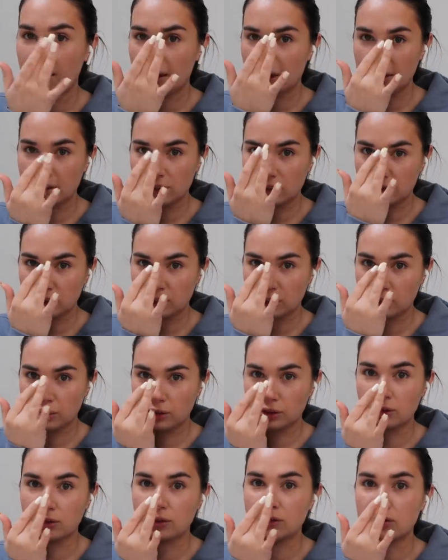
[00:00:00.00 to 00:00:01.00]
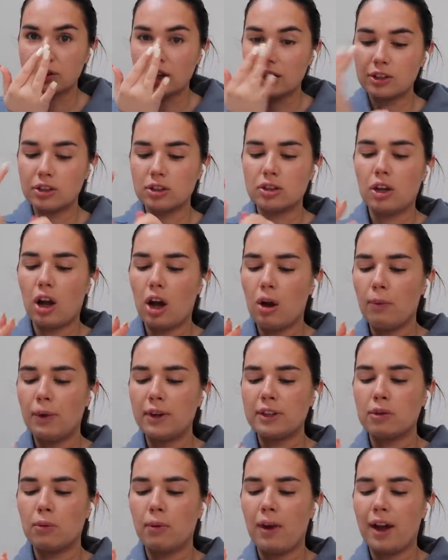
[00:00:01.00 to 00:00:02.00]
It's huge. I just can't
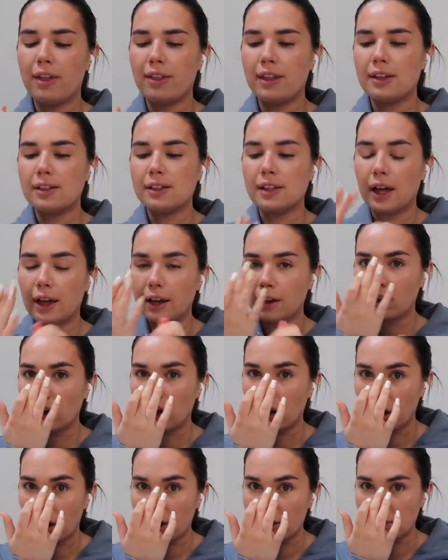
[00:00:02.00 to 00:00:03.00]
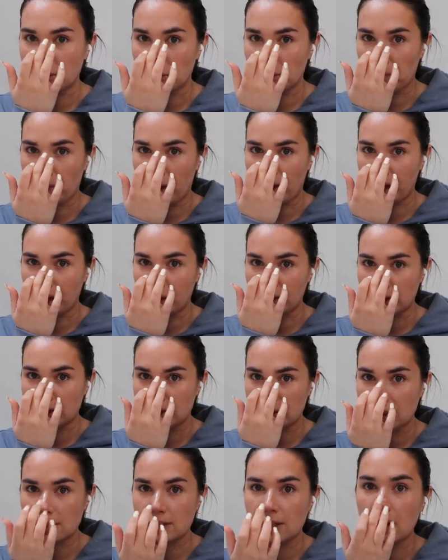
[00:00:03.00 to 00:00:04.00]
wait to wear this, like, as a
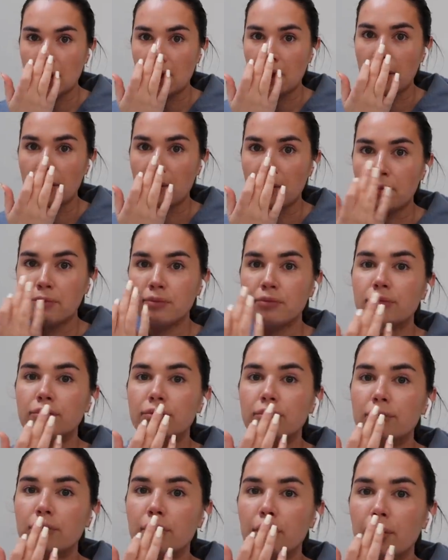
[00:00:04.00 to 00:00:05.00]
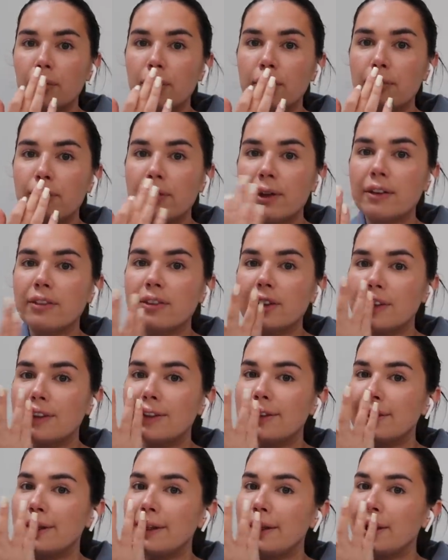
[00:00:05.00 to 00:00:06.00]
base with a bit of
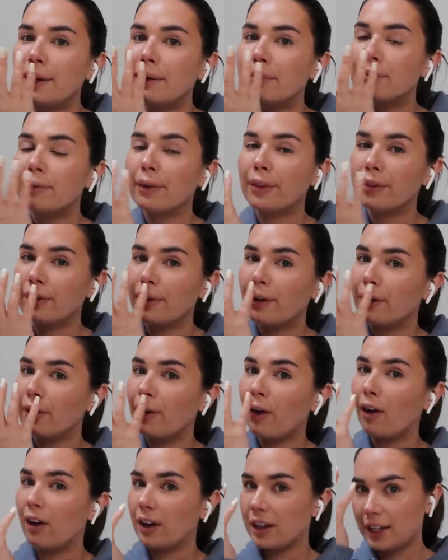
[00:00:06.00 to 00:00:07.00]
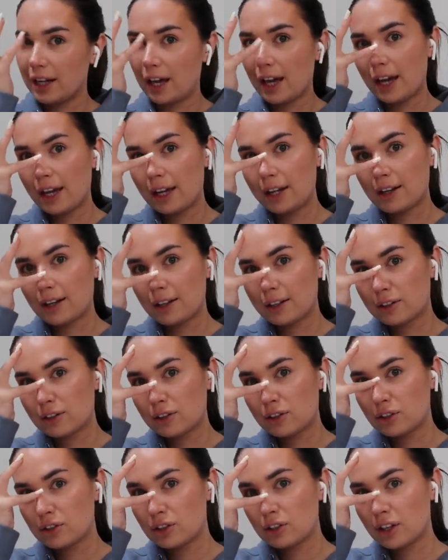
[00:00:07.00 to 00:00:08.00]
concealer and bronzer on holiday. Like,
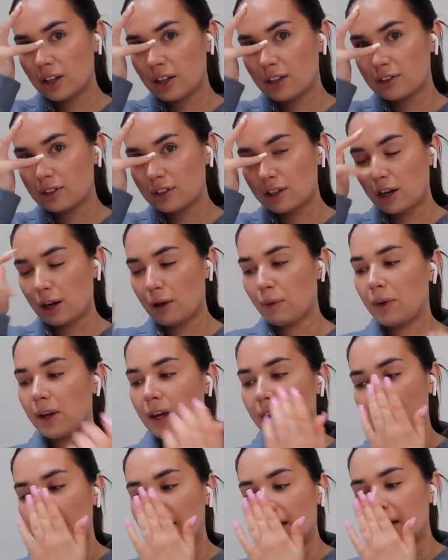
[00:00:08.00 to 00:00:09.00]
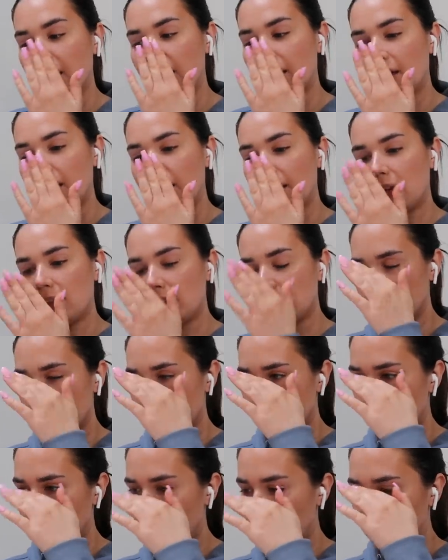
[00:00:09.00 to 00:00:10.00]
such a nice glowy
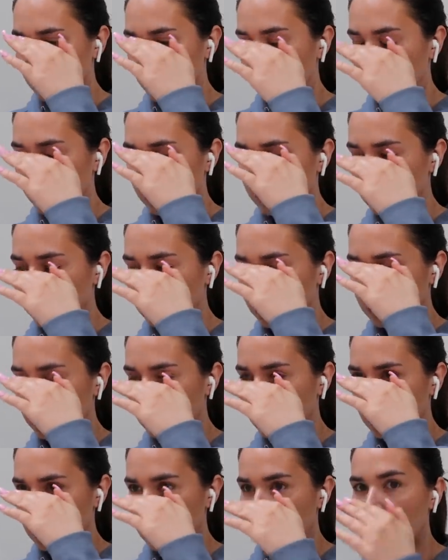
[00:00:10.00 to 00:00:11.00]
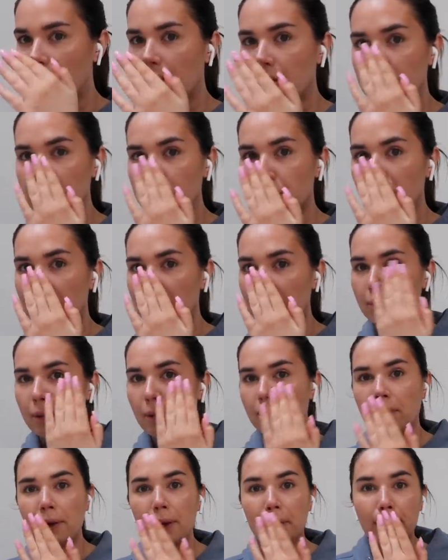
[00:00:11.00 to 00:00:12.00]
summery look. Just put a little bit
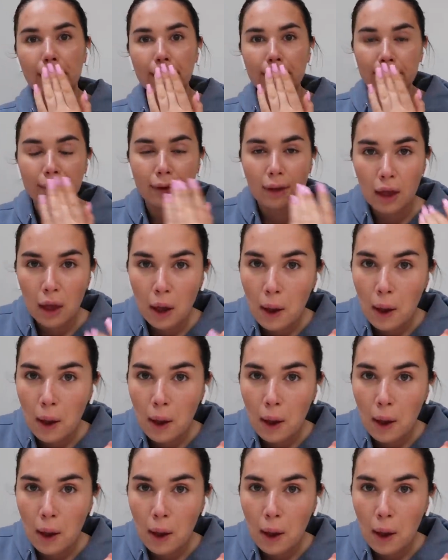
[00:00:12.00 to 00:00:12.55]
on my nose.